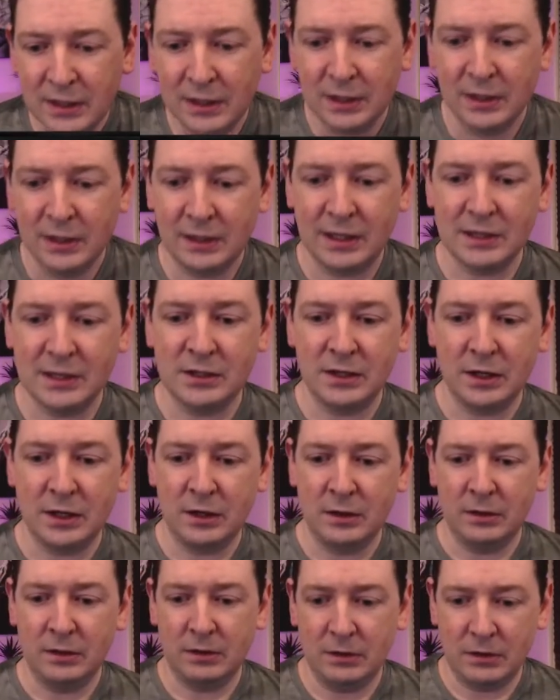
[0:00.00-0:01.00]
Okay, so
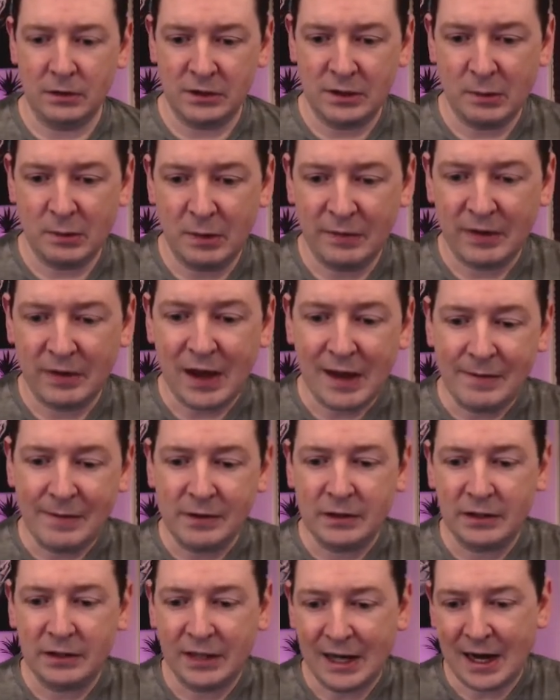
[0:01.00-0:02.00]
we've covered
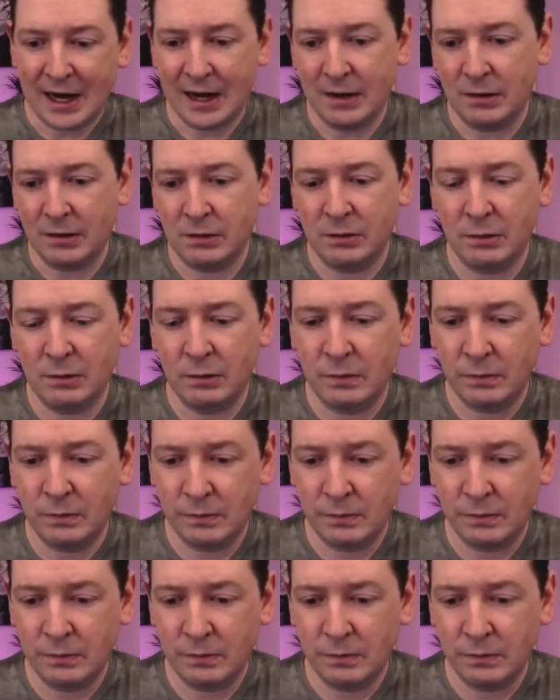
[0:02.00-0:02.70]
how